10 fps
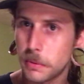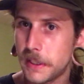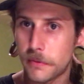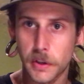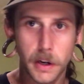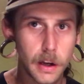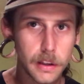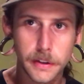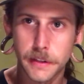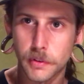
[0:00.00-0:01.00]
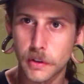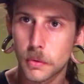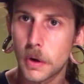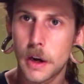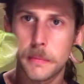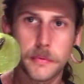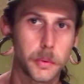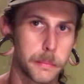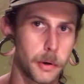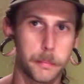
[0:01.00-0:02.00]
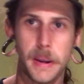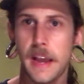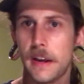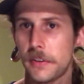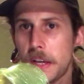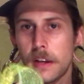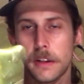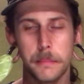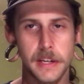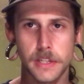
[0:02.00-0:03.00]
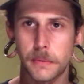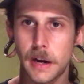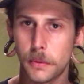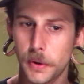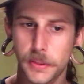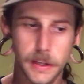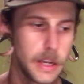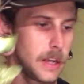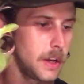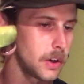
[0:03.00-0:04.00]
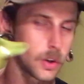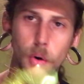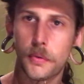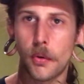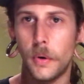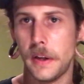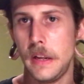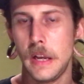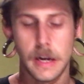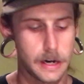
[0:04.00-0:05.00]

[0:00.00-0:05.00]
to a different color, different grub. If you want to put a paddle tail and mess around with it, go for it.